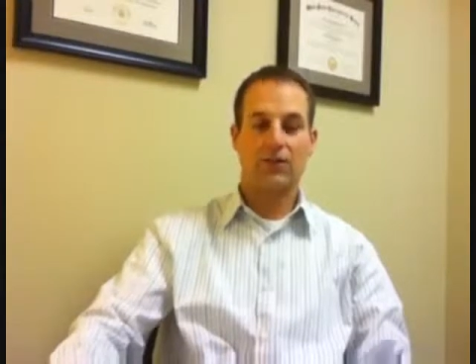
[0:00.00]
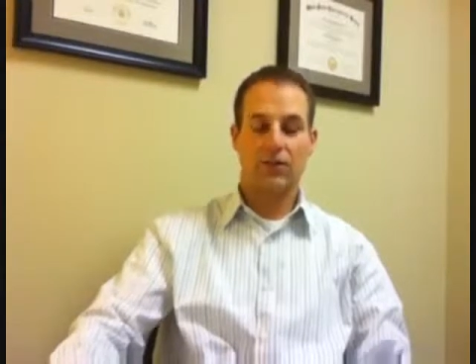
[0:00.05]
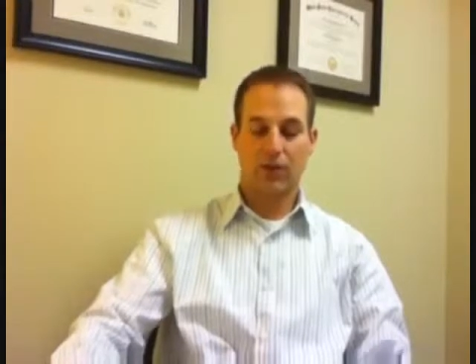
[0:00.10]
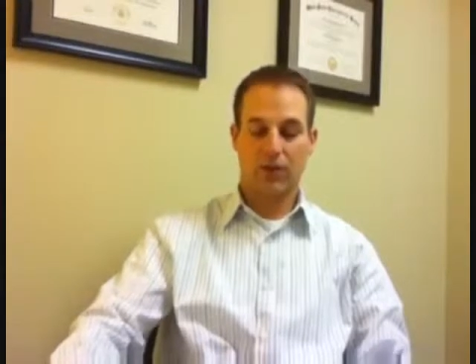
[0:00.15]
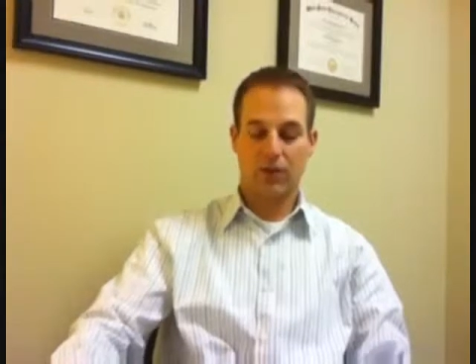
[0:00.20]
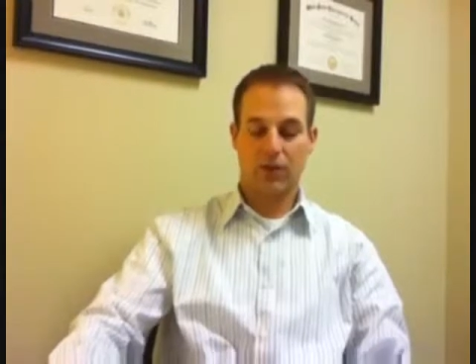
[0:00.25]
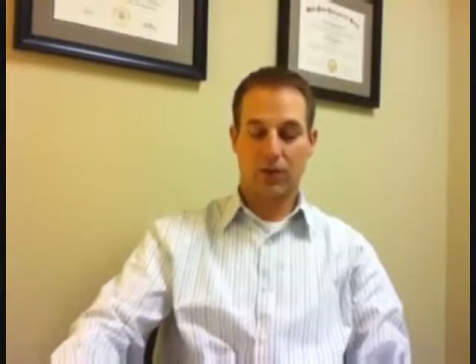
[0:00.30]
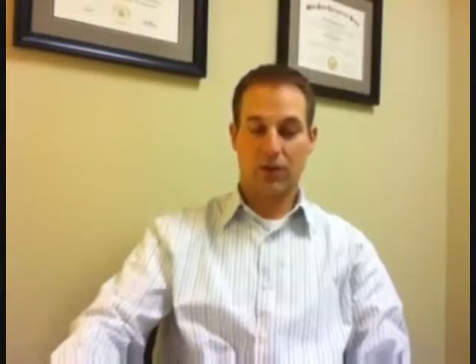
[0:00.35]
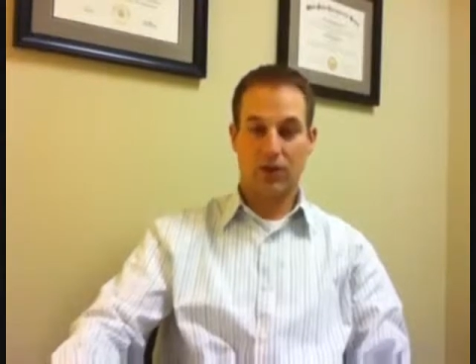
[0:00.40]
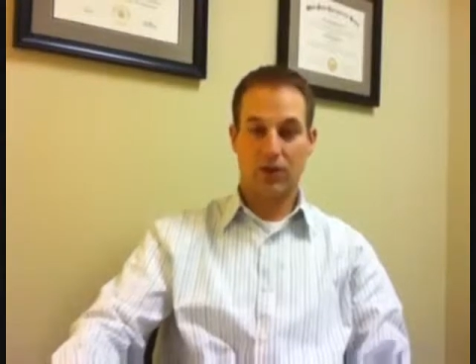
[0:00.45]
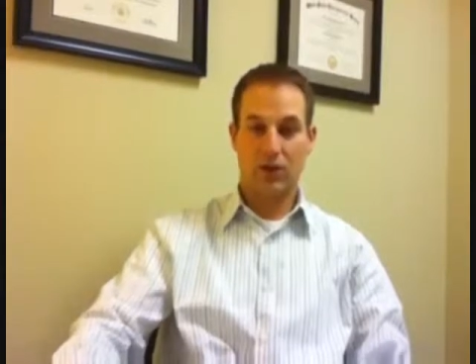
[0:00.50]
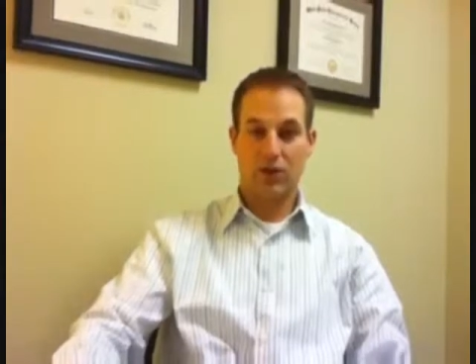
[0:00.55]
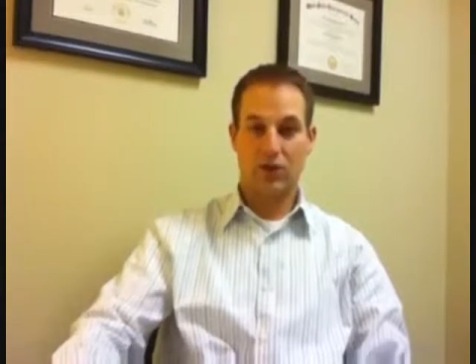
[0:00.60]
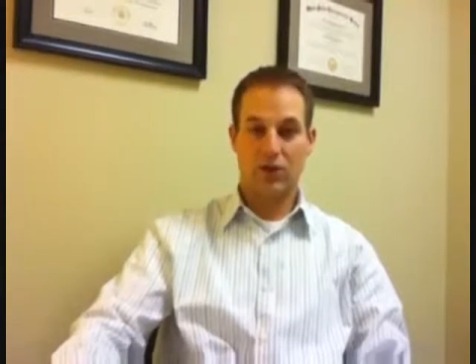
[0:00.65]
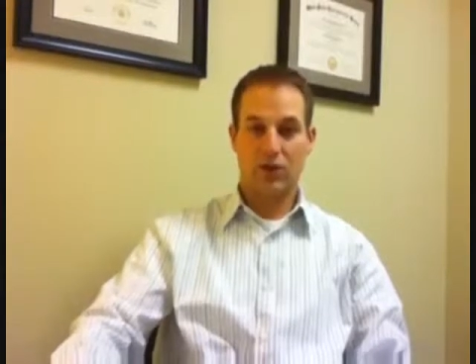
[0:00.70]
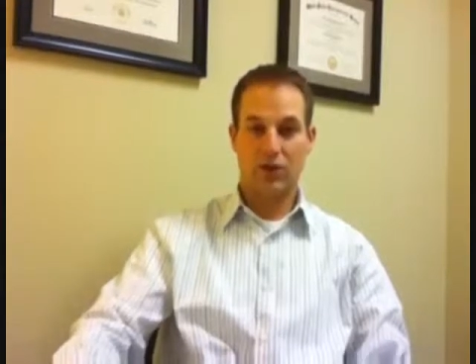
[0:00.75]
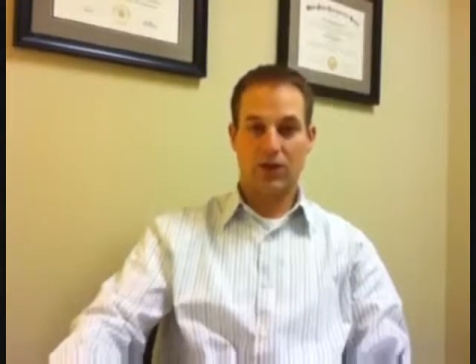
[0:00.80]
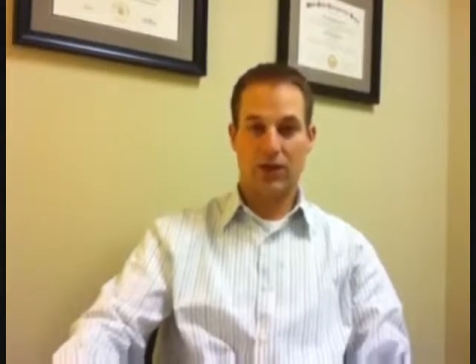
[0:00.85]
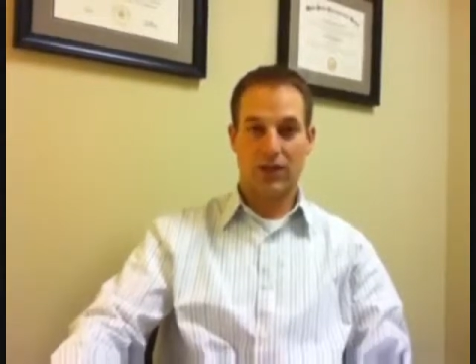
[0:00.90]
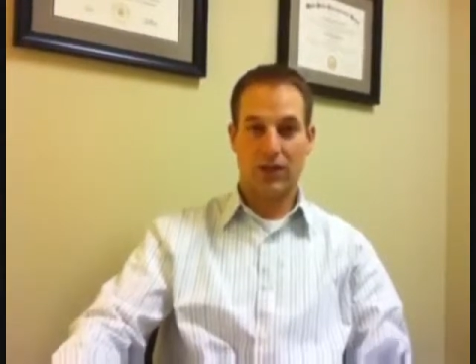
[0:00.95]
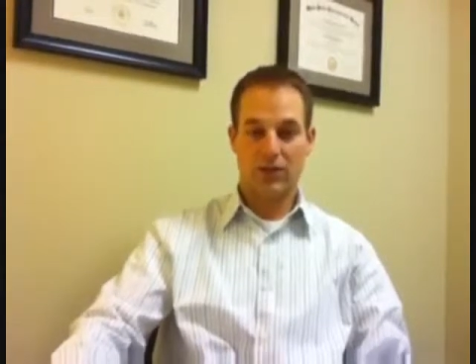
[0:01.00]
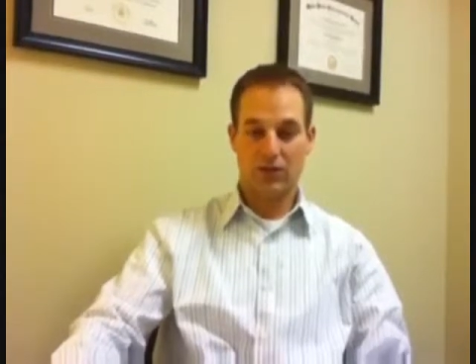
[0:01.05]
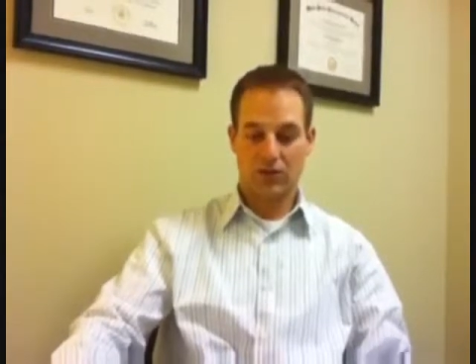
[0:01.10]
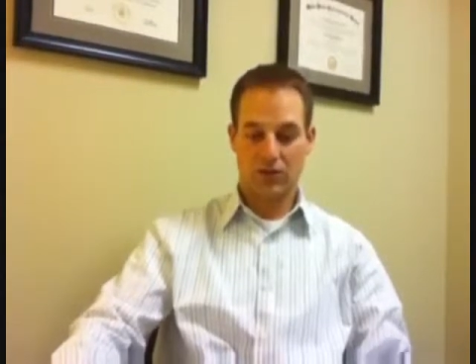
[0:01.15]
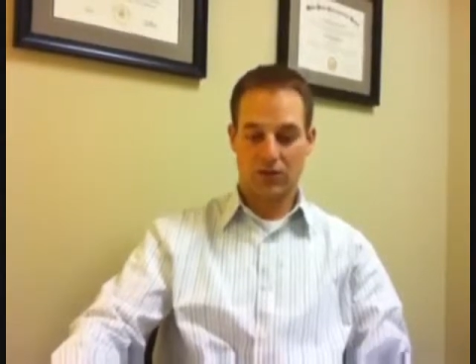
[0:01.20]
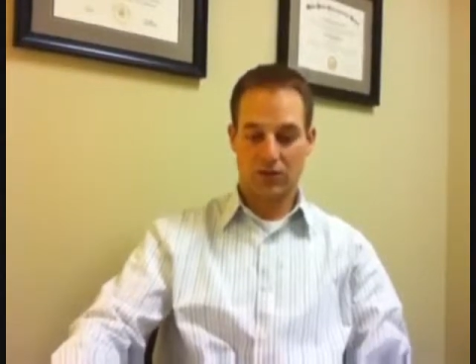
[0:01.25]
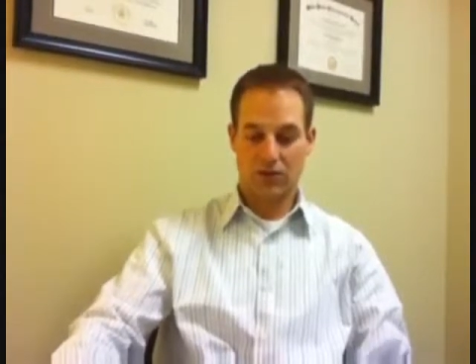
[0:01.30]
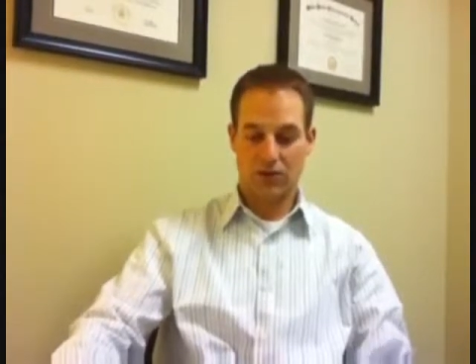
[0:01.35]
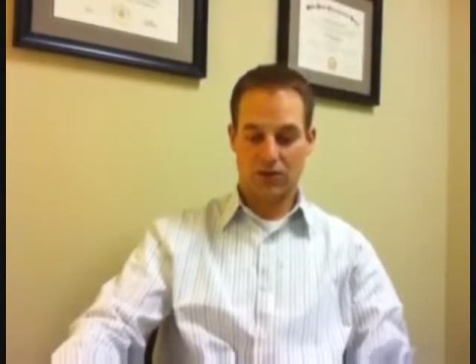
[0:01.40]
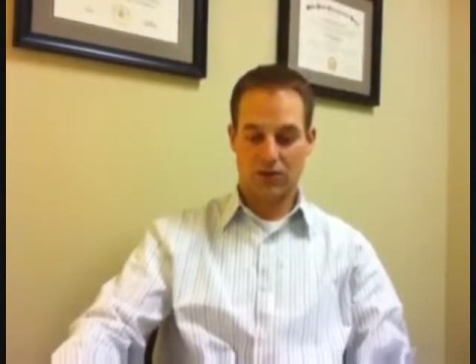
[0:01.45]
for 3 additional days,
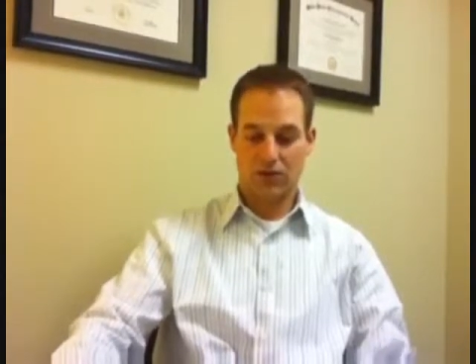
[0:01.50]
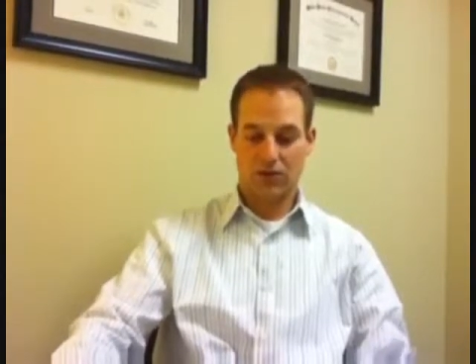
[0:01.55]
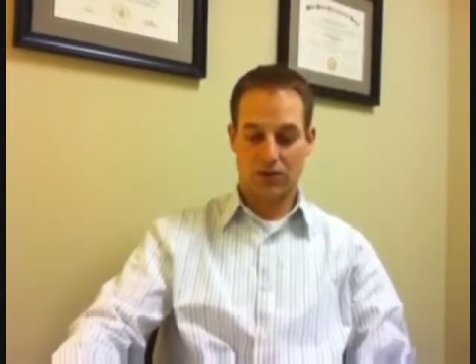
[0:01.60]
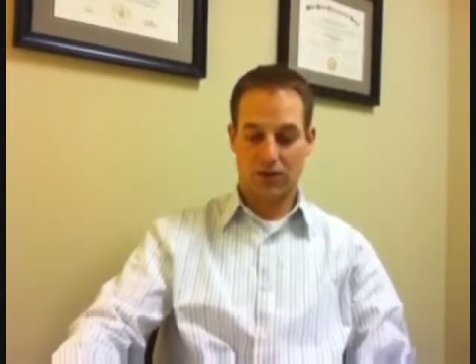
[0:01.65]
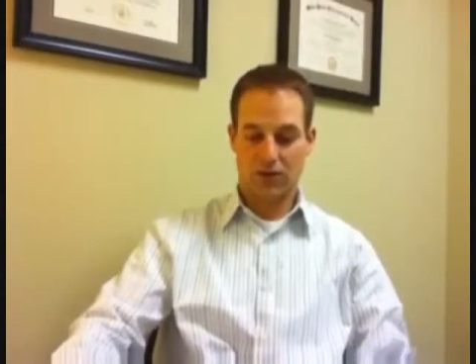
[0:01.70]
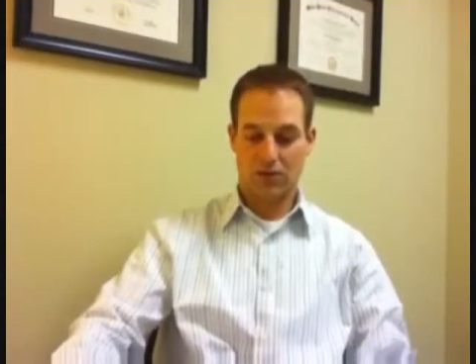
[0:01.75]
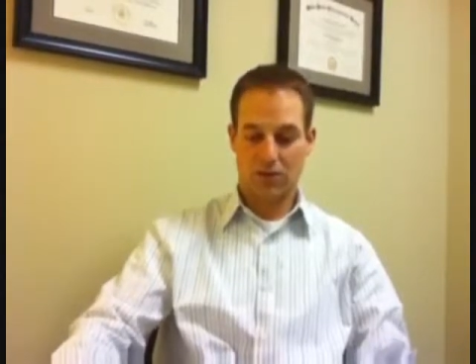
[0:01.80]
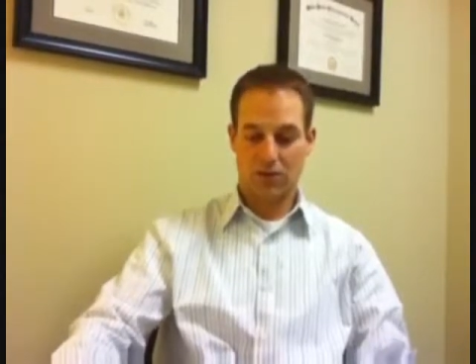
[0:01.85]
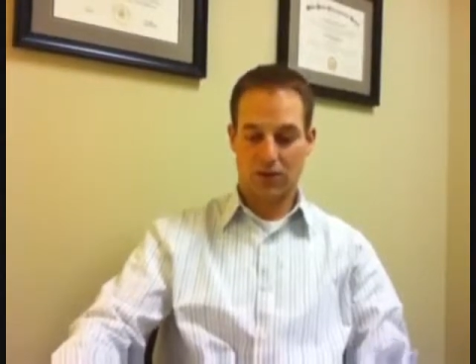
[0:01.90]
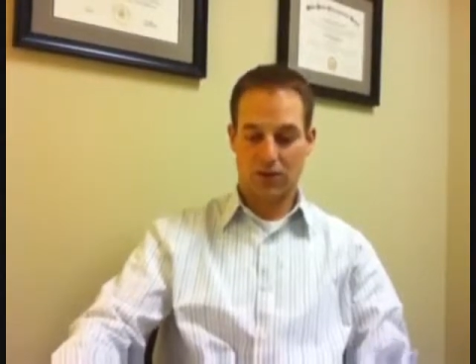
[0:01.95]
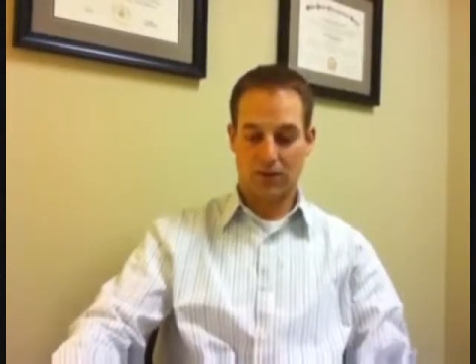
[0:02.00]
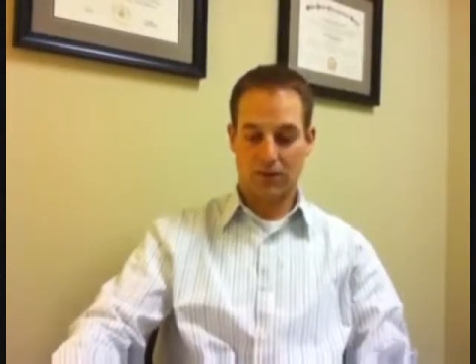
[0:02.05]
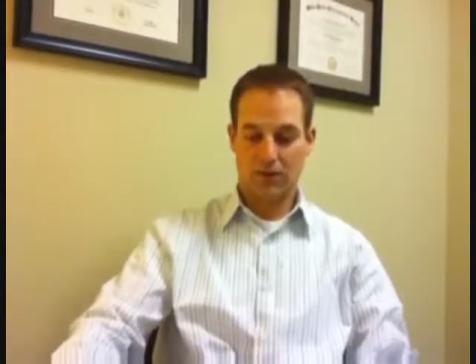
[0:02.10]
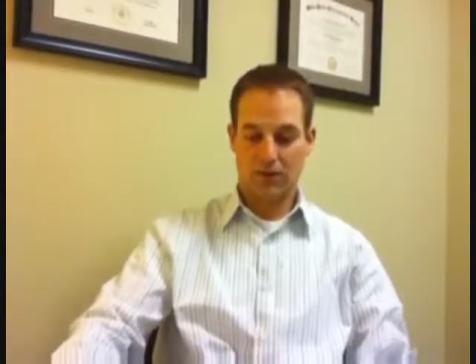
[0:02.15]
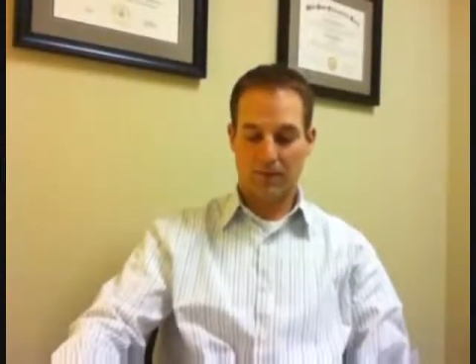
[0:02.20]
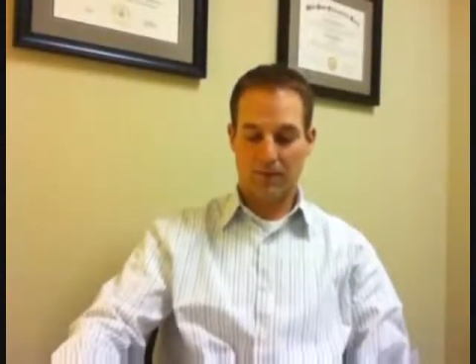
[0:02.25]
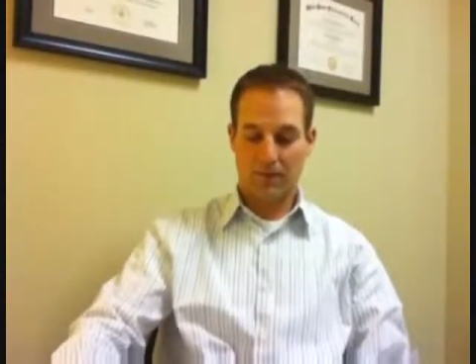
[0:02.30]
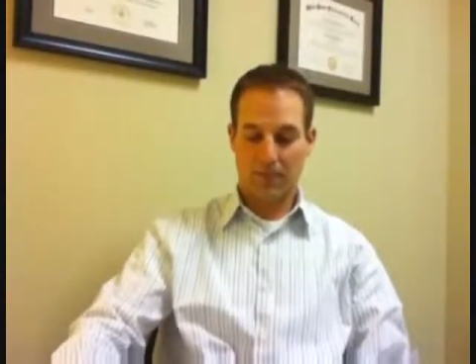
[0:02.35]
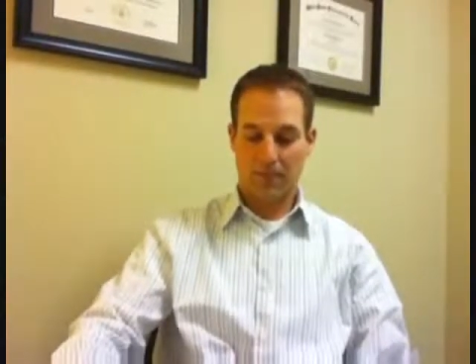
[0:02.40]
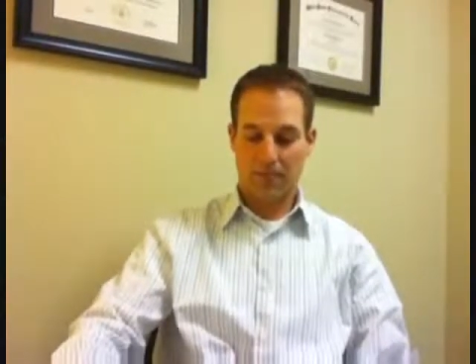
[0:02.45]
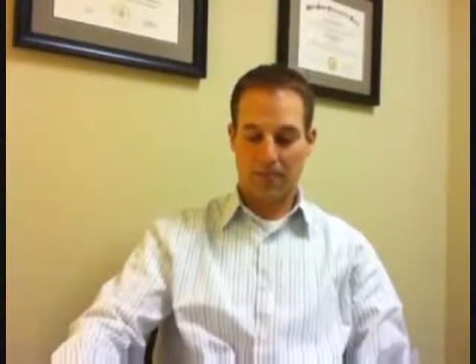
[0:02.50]
which is really important.